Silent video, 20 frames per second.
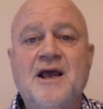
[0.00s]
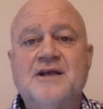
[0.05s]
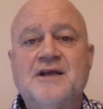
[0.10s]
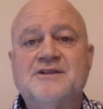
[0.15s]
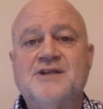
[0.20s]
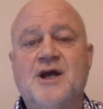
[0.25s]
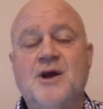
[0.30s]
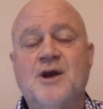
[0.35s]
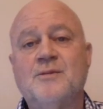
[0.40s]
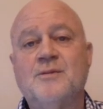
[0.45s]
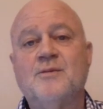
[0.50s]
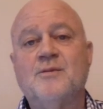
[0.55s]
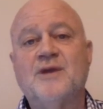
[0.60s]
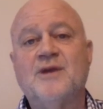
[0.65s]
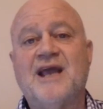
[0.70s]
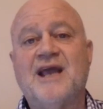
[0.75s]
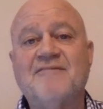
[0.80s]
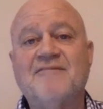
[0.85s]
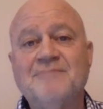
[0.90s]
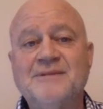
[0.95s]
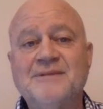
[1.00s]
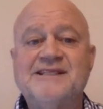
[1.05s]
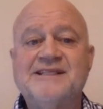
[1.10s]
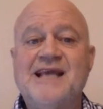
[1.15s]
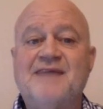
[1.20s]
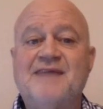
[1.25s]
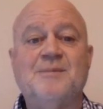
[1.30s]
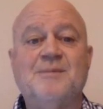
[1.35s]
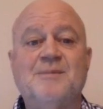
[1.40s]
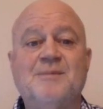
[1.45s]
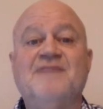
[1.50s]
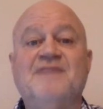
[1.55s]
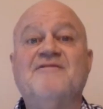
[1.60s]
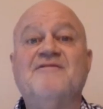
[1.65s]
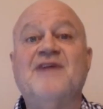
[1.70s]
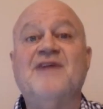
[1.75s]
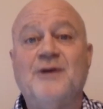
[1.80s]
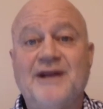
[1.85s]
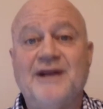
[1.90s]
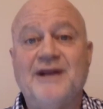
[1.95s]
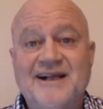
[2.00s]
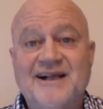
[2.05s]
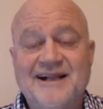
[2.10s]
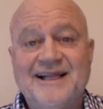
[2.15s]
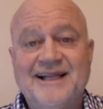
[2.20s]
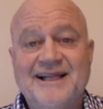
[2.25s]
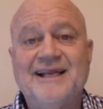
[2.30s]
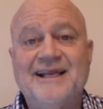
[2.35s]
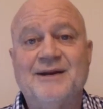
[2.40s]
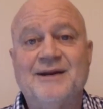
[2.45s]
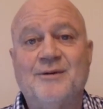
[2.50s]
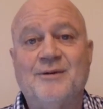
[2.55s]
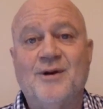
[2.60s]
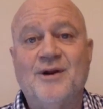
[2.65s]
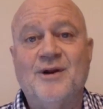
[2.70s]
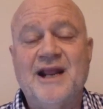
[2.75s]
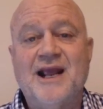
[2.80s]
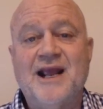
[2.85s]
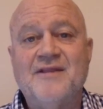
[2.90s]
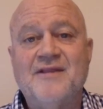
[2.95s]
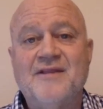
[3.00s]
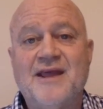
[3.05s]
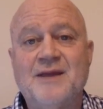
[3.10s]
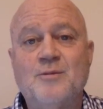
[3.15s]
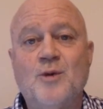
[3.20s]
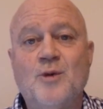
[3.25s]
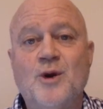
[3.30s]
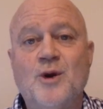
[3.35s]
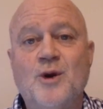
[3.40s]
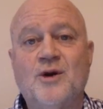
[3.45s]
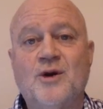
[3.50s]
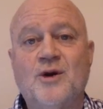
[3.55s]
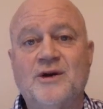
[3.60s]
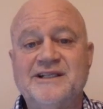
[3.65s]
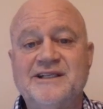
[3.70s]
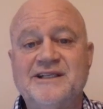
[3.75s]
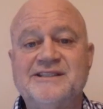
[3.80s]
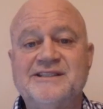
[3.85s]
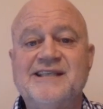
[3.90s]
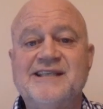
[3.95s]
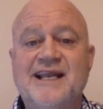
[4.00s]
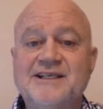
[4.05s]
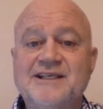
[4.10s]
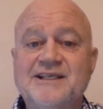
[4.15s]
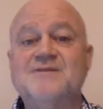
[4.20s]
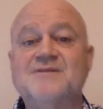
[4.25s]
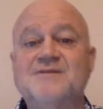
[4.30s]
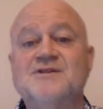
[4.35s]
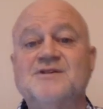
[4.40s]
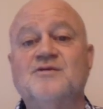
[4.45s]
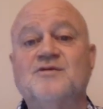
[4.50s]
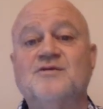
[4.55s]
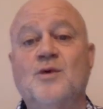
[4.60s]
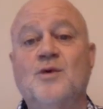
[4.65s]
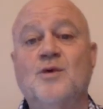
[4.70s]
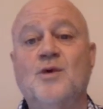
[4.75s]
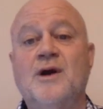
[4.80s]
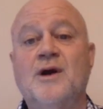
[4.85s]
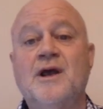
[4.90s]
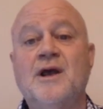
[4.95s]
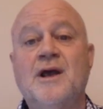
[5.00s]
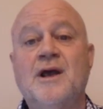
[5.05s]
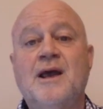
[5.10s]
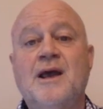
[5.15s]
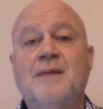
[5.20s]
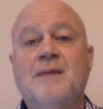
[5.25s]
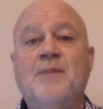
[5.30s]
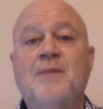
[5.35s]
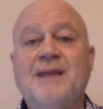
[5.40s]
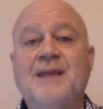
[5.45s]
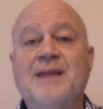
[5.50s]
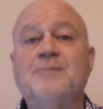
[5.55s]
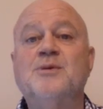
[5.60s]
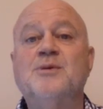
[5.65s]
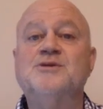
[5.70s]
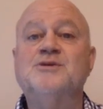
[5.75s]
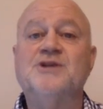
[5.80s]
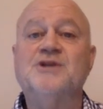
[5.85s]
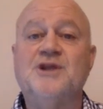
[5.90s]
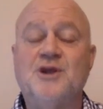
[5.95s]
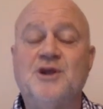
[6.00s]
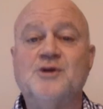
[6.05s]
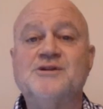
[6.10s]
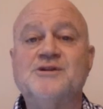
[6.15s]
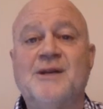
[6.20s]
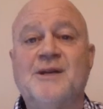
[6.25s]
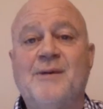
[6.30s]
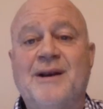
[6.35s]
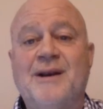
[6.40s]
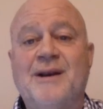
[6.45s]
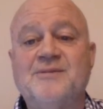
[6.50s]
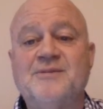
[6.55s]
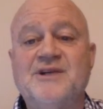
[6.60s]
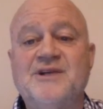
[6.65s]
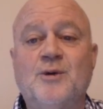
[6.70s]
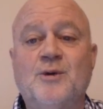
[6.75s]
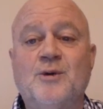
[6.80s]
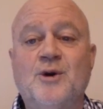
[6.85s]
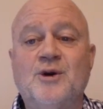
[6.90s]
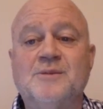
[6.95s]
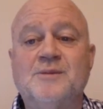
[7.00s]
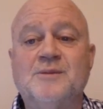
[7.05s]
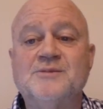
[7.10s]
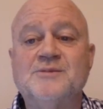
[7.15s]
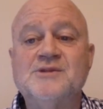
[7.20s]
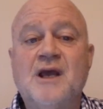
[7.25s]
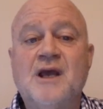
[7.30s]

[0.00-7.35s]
So governments have to be very clear on how they work on incentives for people to use their empty rooms.